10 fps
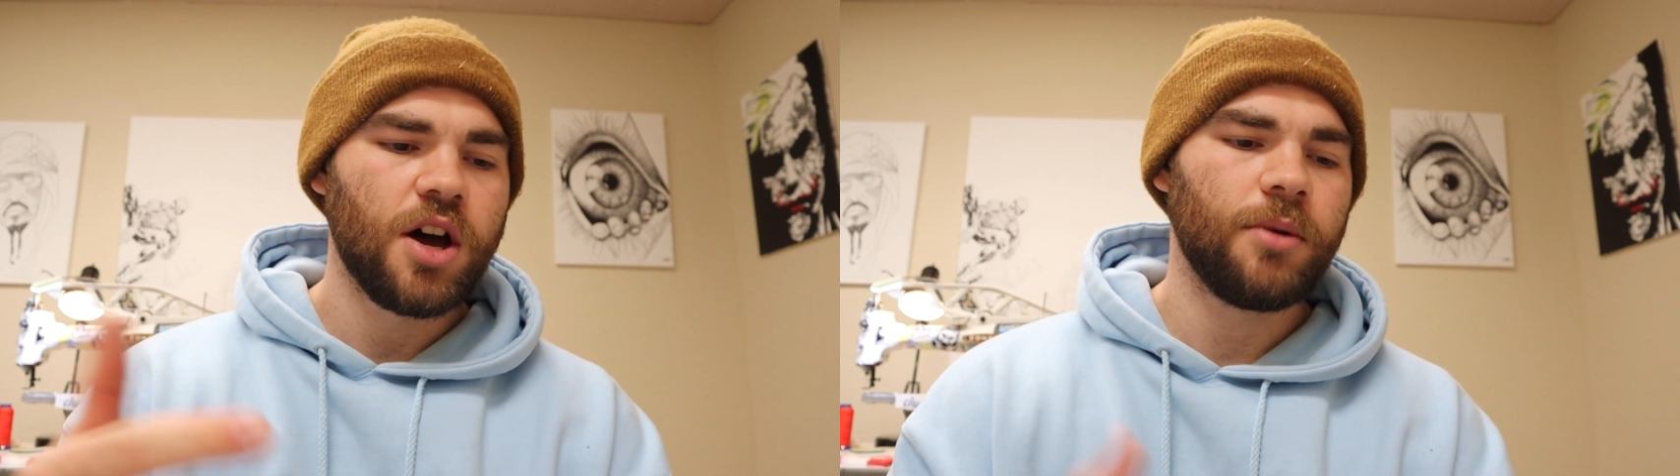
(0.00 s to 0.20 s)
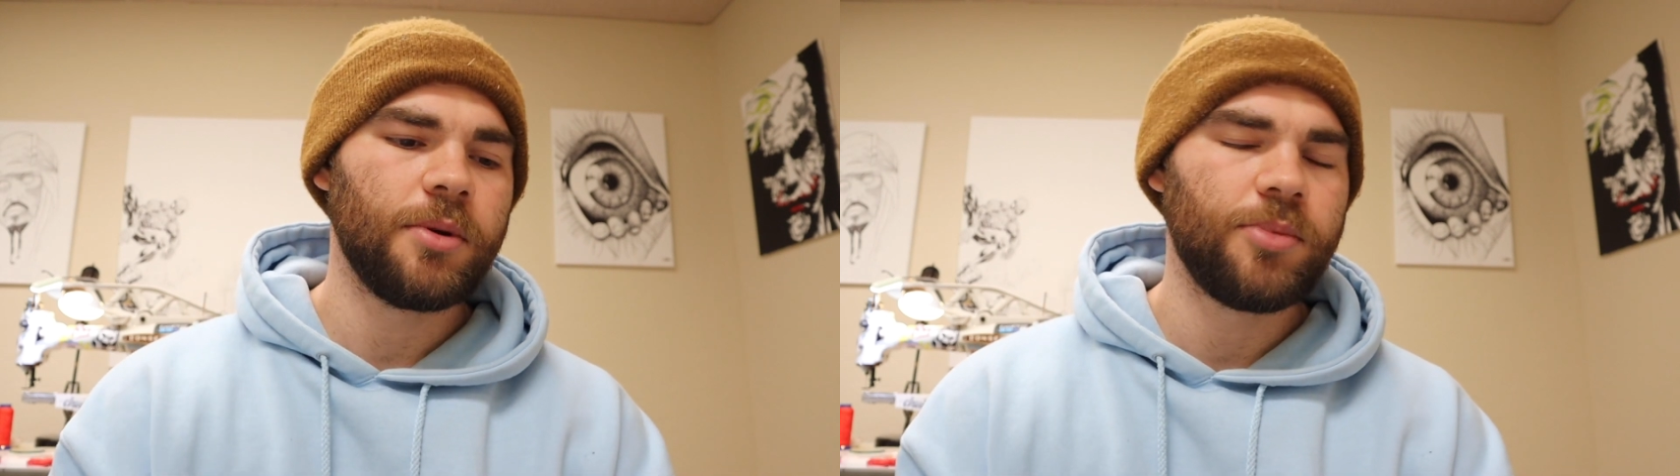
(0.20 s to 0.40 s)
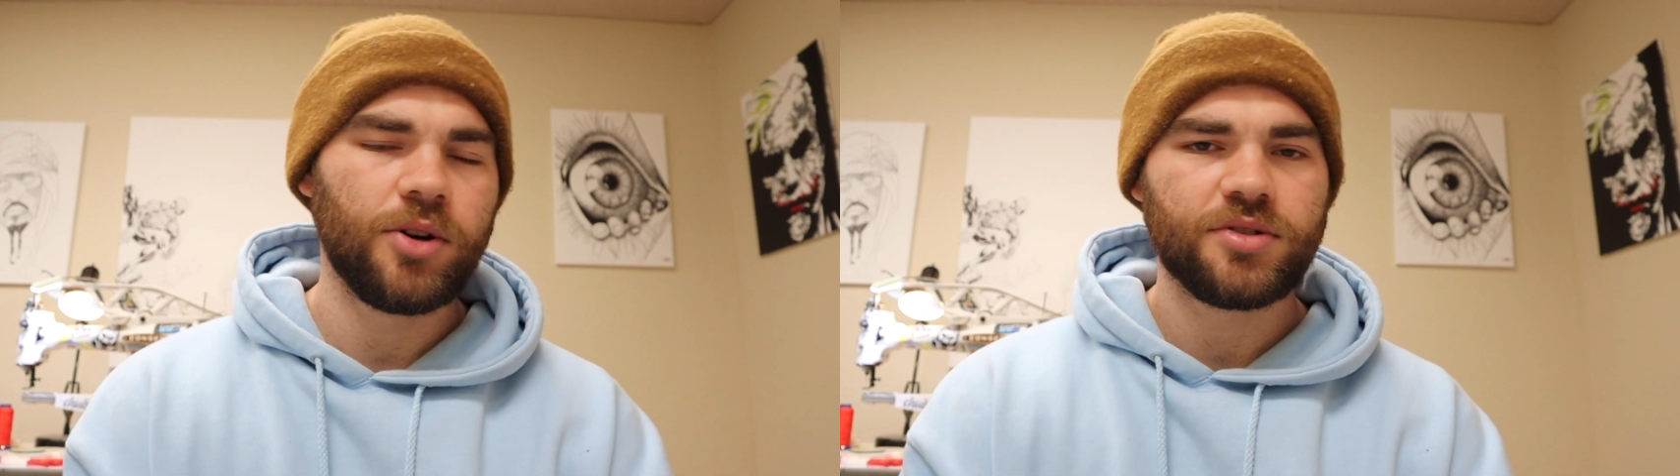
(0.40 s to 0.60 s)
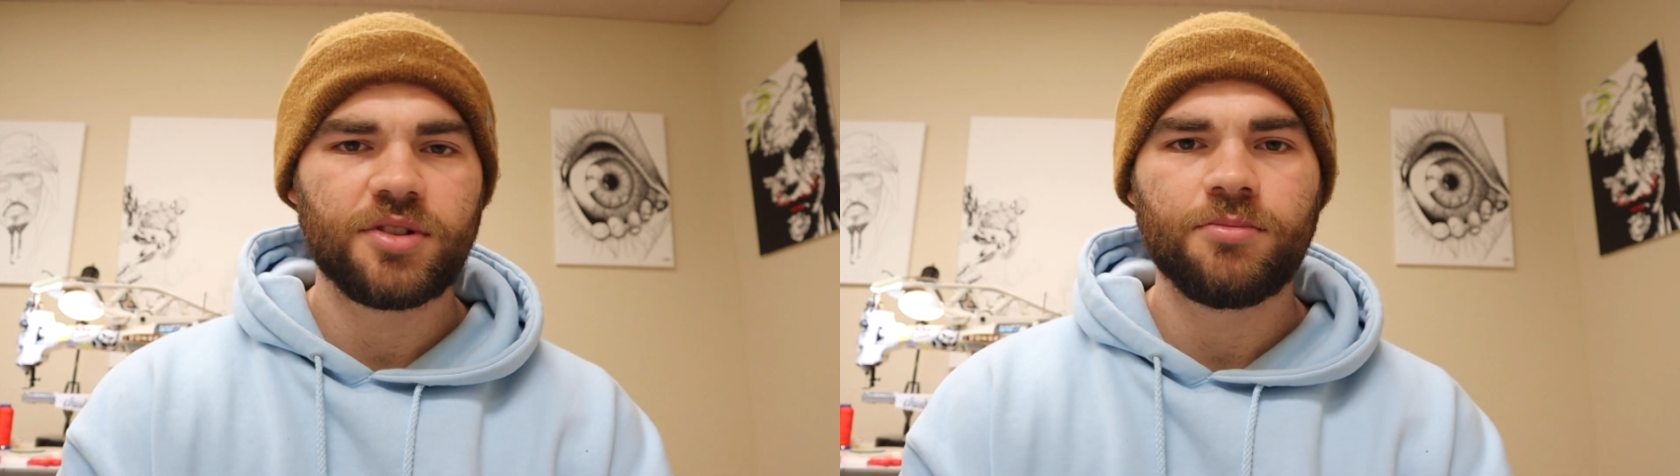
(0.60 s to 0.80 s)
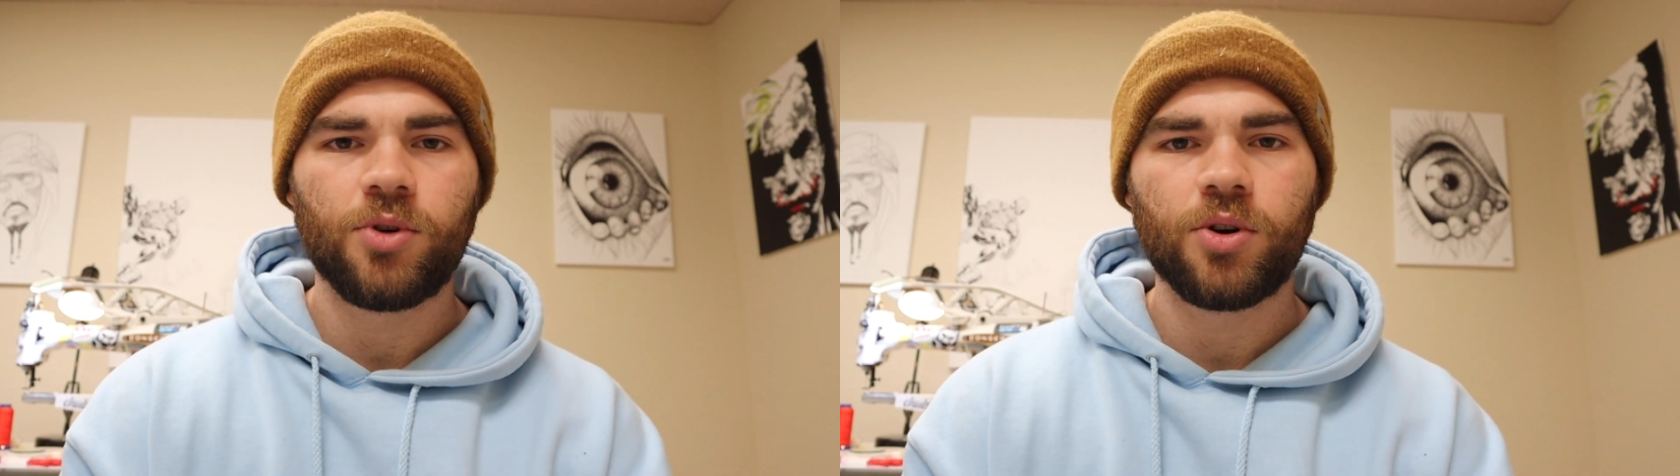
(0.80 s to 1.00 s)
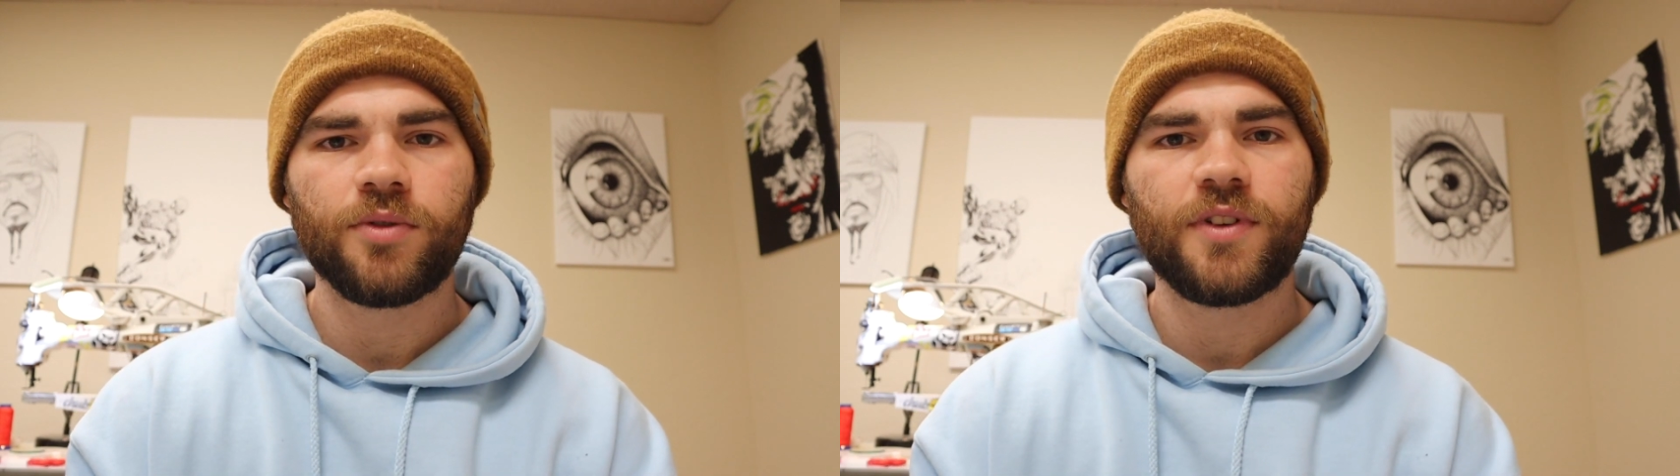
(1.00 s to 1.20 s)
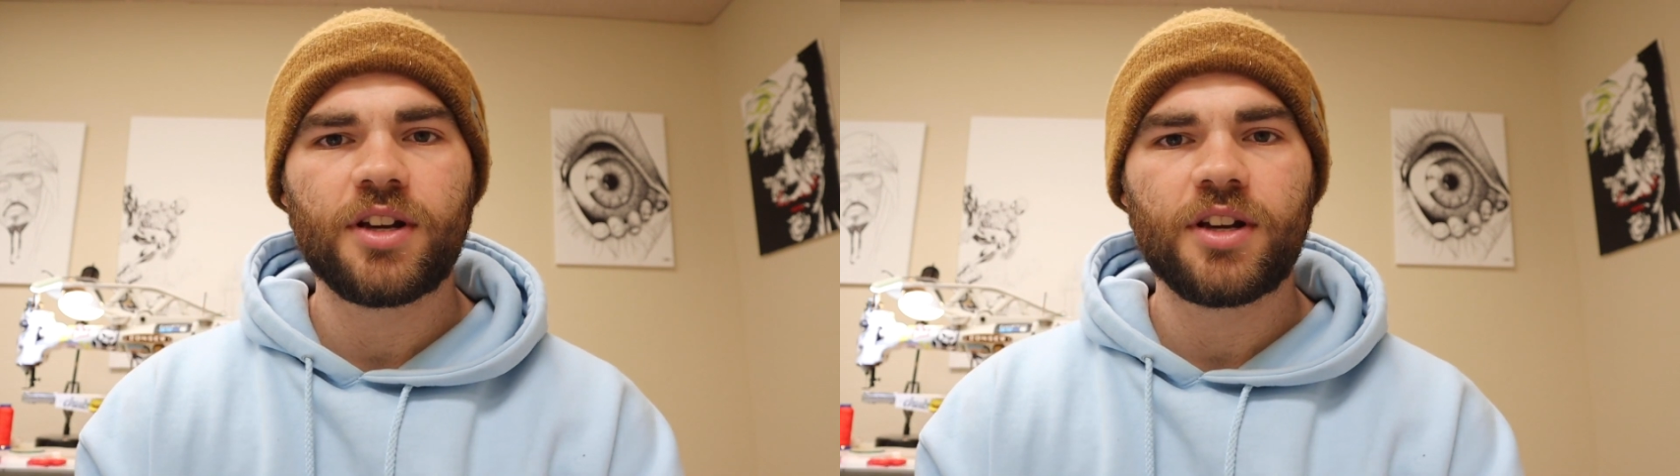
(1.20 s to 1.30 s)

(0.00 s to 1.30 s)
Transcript: I'll be posting more